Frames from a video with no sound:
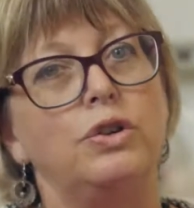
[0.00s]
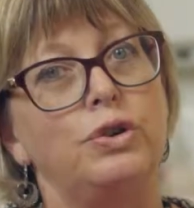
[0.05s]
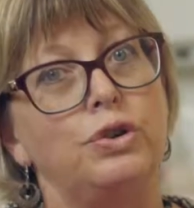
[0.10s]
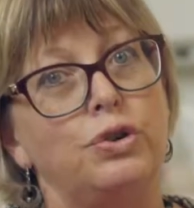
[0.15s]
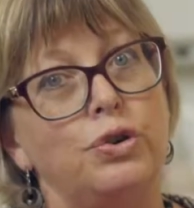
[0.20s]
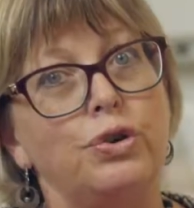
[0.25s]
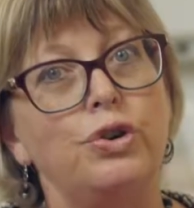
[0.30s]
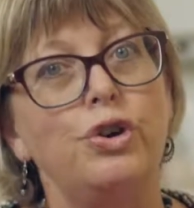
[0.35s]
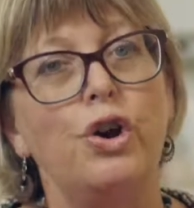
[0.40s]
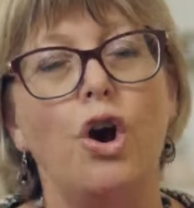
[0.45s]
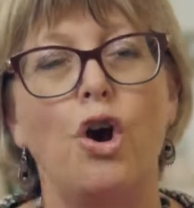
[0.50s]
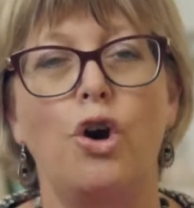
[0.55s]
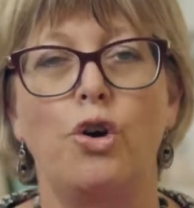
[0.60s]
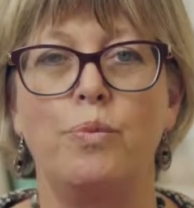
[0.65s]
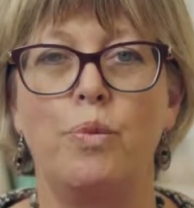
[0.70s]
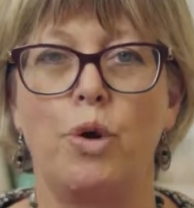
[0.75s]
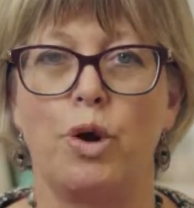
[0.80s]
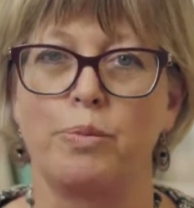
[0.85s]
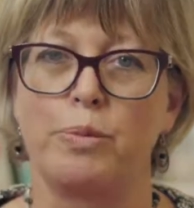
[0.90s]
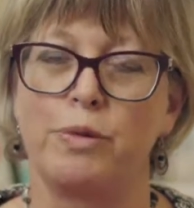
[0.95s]
Do your
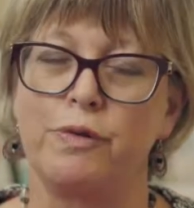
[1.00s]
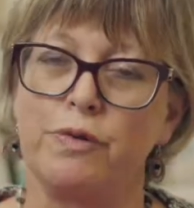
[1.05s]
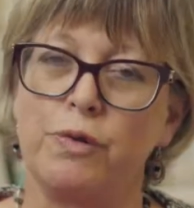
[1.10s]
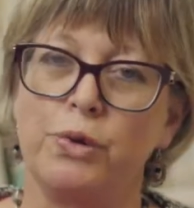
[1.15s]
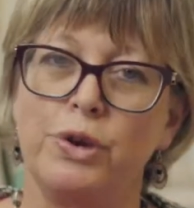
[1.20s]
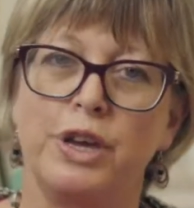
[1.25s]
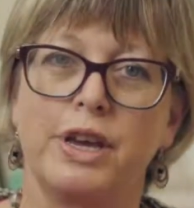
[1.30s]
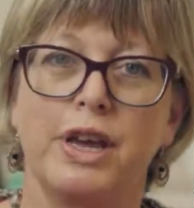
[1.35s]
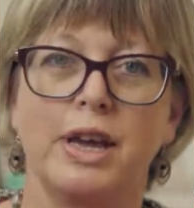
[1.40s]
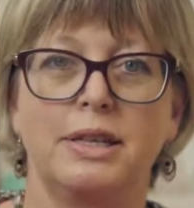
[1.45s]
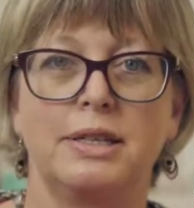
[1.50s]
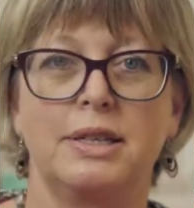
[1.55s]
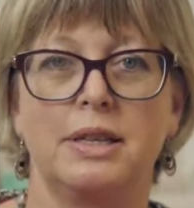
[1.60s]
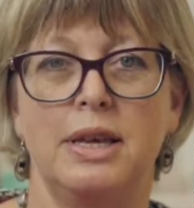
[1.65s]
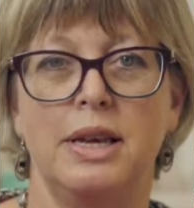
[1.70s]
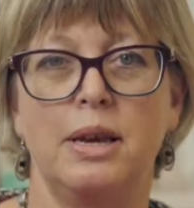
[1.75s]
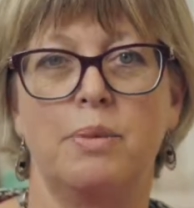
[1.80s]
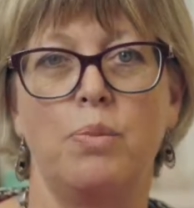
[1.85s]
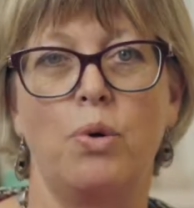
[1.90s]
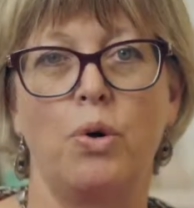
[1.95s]
homework before you get to
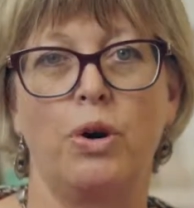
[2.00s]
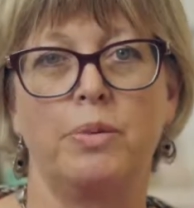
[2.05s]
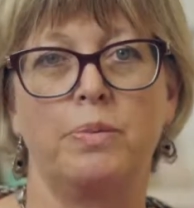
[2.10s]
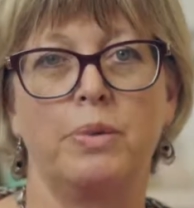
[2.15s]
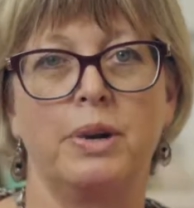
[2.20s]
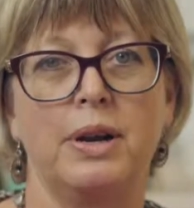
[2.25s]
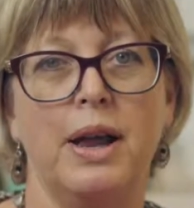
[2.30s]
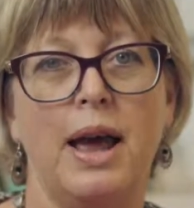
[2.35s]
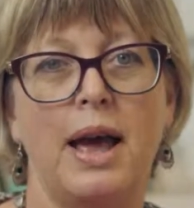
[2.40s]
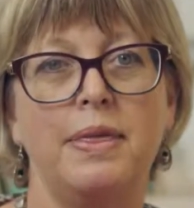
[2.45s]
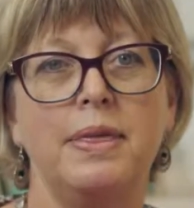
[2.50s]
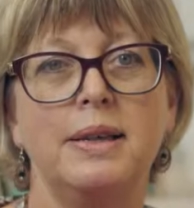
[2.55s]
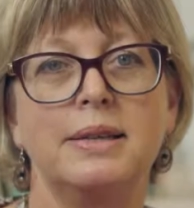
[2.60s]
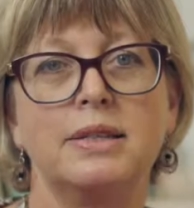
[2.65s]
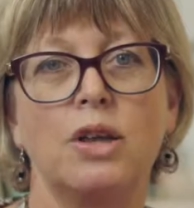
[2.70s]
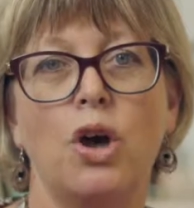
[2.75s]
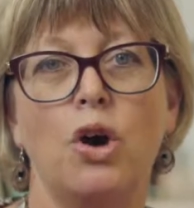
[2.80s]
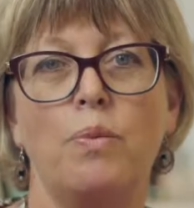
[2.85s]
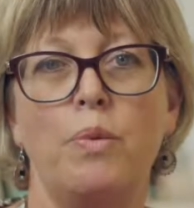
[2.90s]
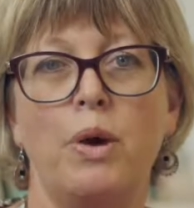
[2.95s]
the appointment, and
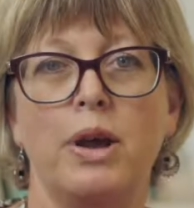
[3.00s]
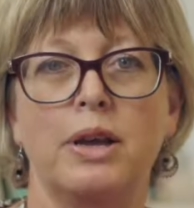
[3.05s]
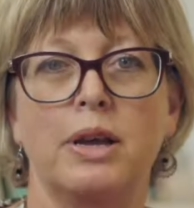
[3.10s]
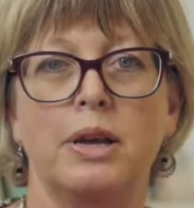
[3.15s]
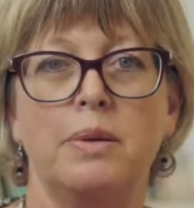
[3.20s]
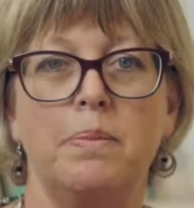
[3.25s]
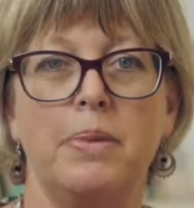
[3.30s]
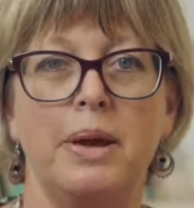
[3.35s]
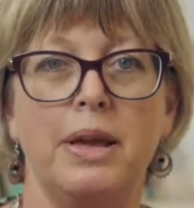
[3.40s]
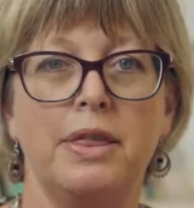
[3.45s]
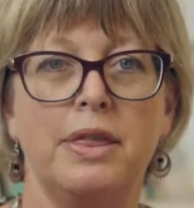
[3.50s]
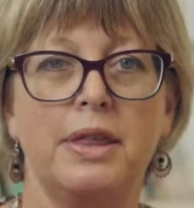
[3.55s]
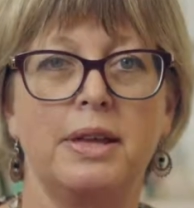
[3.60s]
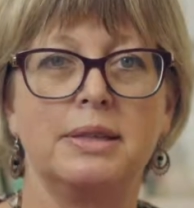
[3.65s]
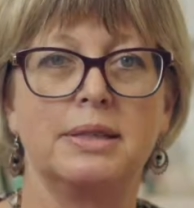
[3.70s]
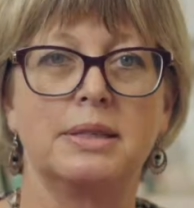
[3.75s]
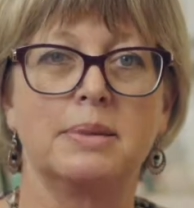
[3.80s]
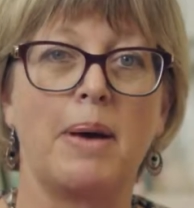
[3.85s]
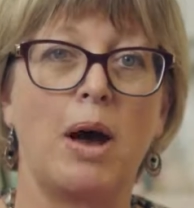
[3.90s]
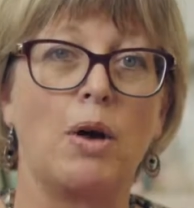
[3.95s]
this homework can be
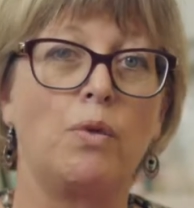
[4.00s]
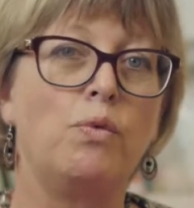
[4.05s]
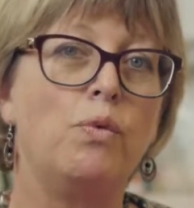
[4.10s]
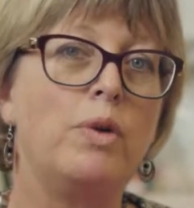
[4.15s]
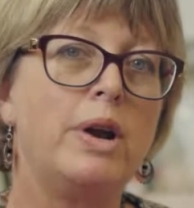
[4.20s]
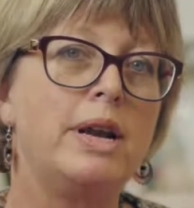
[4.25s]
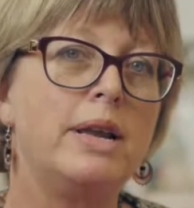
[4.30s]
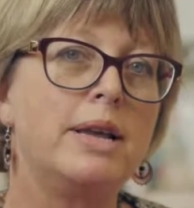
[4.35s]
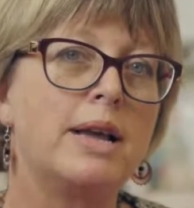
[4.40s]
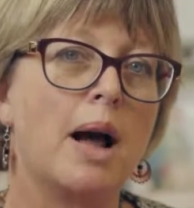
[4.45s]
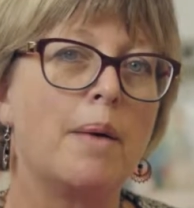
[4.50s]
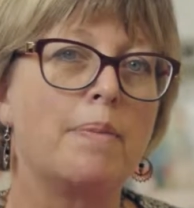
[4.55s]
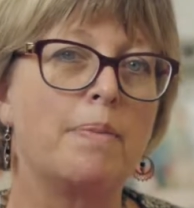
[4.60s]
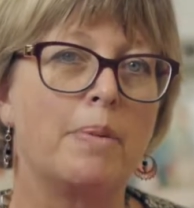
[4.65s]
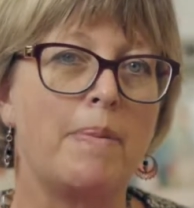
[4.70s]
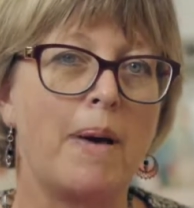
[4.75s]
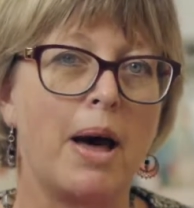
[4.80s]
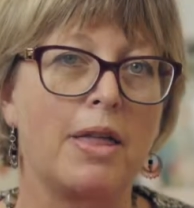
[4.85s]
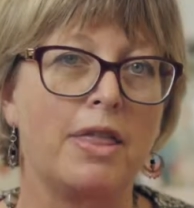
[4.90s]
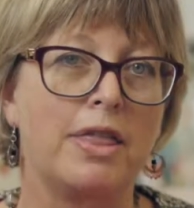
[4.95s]
things about reading up
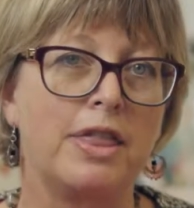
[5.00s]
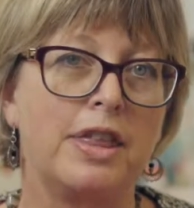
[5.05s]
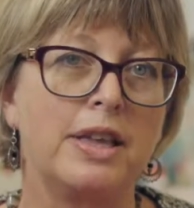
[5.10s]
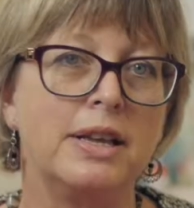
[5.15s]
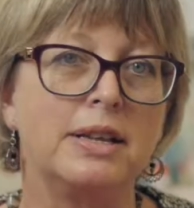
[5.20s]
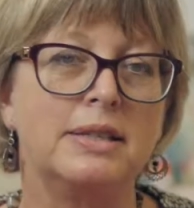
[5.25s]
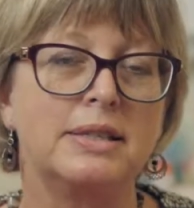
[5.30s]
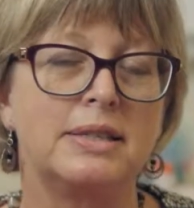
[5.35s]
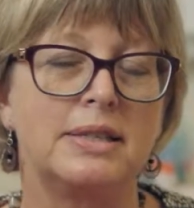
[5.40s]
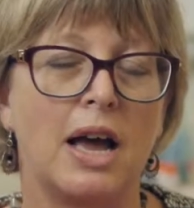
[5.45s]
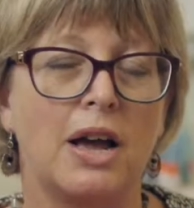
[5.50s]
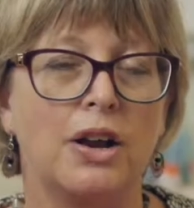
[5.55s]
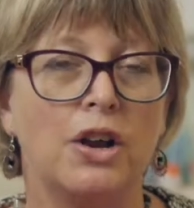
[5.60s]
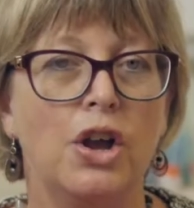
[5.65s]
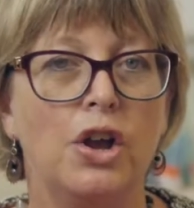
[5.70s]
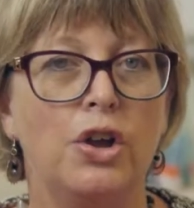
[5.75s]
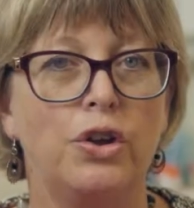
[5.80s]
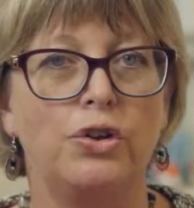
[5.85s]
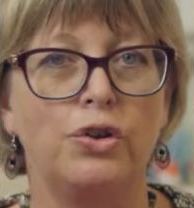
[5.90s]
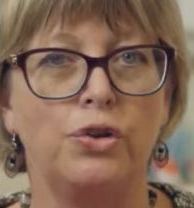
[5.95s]
about things that
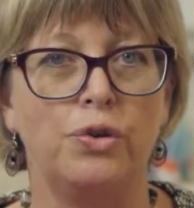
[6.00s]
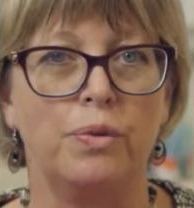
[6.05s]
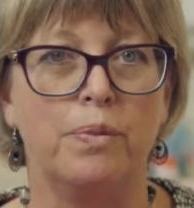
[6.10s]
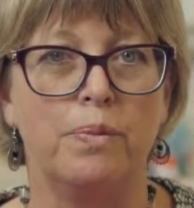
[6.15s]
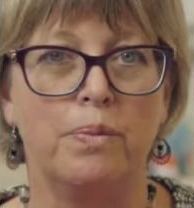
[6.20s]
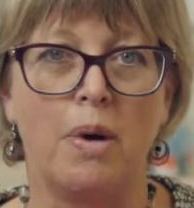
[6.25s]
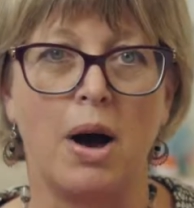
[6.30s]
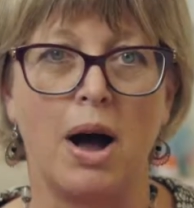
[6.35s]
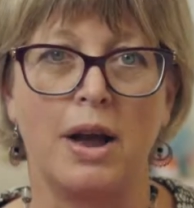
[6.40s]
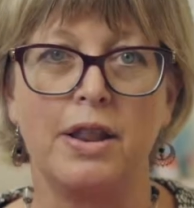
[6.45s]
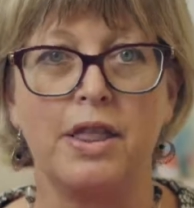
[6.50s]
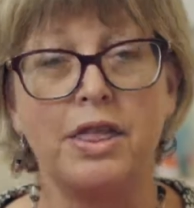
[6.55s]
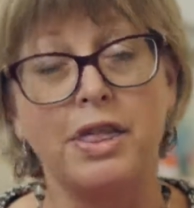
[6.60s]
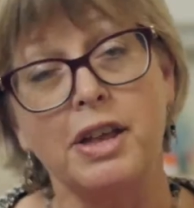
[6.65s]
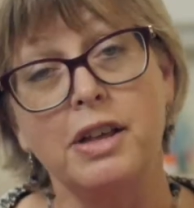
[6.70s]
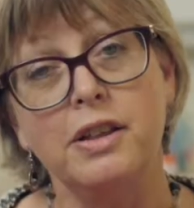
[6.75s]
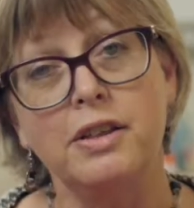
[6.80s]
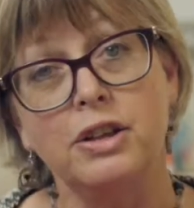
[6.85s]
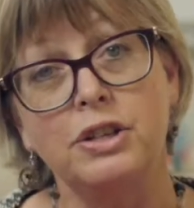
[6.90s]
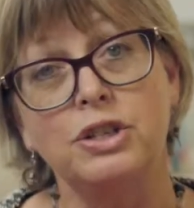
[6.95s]
you might
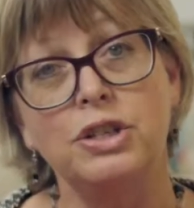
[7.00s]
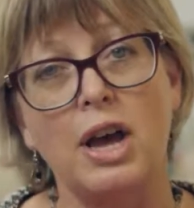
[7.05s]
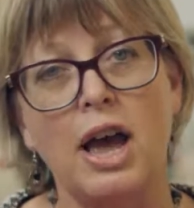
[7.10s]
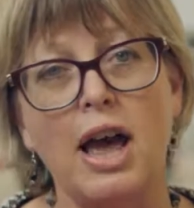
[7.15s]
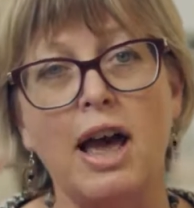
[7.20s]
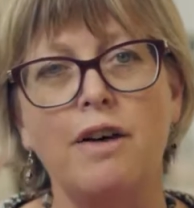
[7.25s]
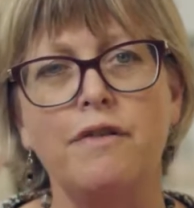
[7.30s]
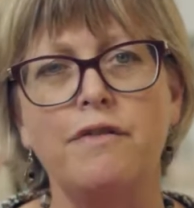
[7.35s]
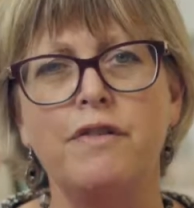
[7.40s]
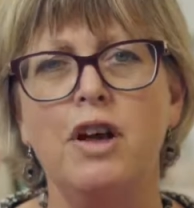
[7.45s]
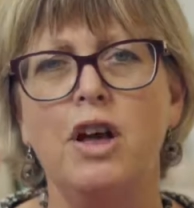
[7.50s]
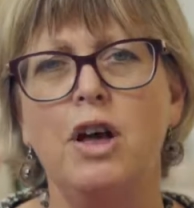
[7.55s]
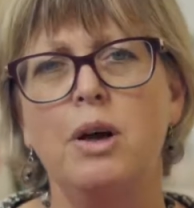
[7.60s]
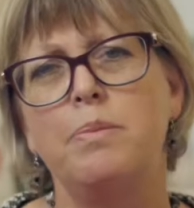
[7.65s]
think that you have,